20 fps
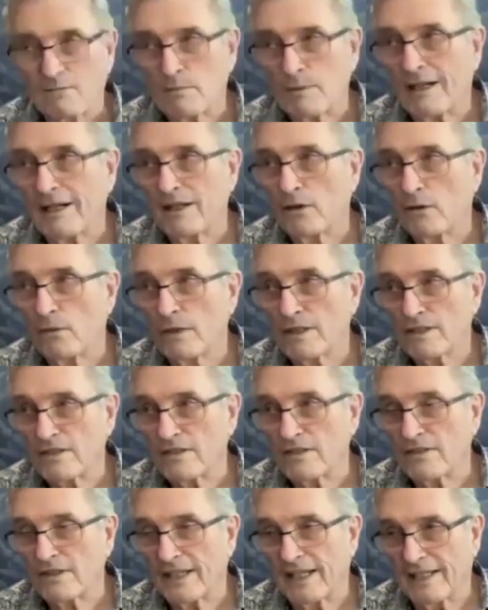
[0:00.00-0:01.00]
I always
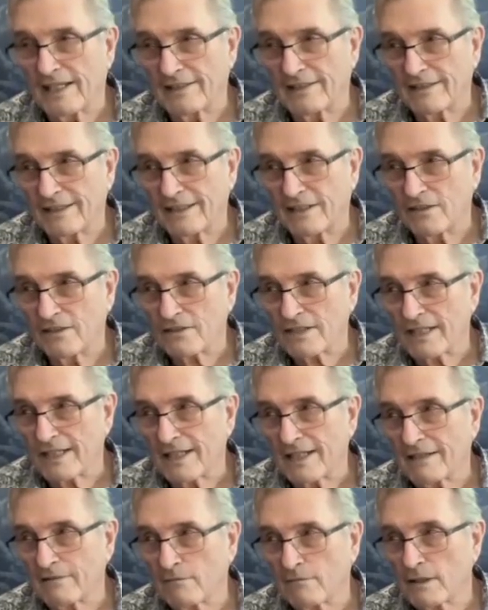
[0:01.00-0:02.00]
do that. It's like
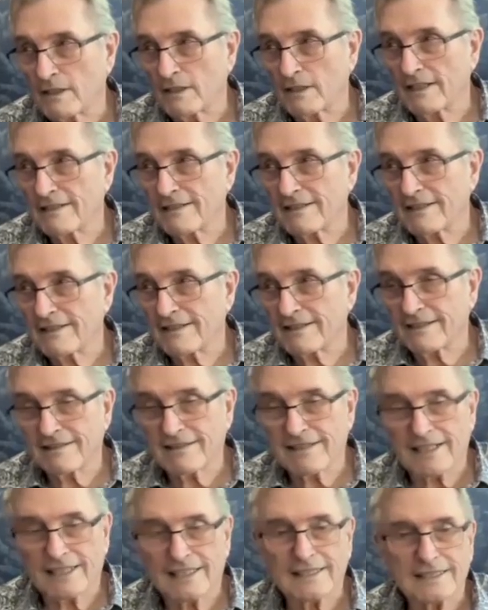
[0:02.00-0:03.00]
I realize that 10
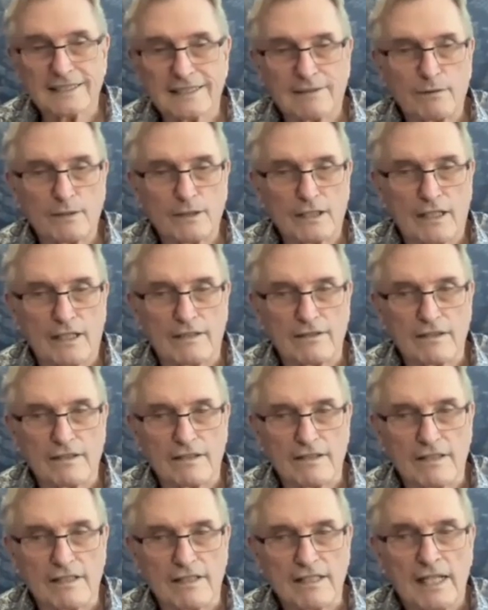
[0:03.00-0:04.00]
seconds of
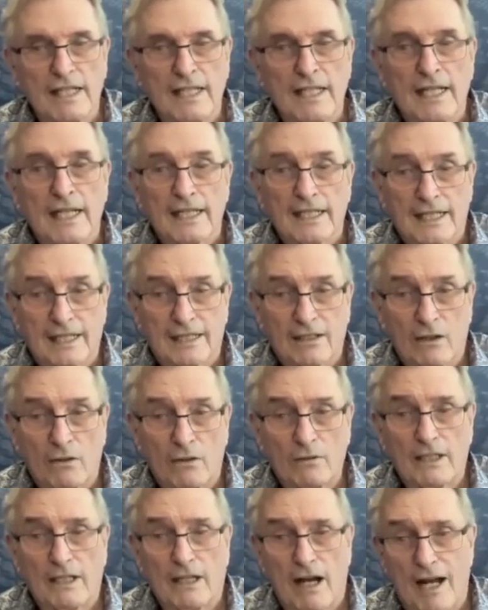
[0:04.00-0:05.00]
unconsciousness can
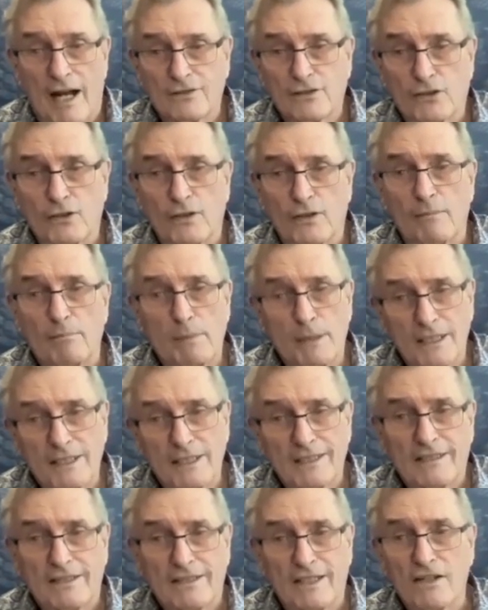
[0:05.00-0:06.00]
only cost you
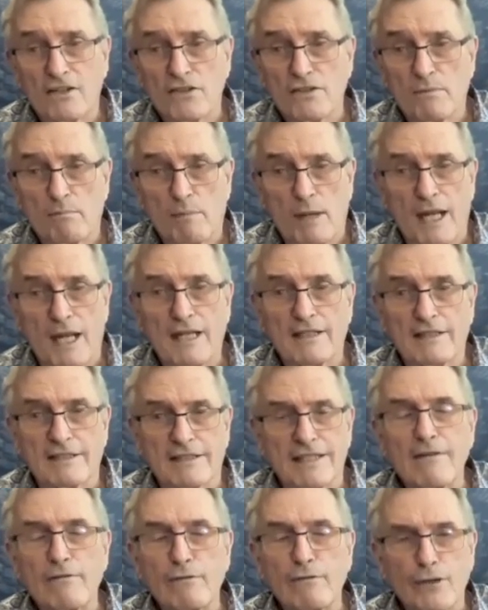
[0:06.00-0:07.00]
1,000,000,000 years of pain and
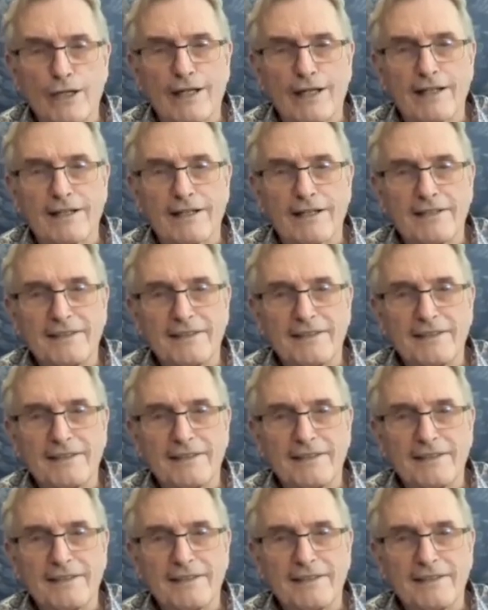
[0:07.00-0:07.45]
suffering.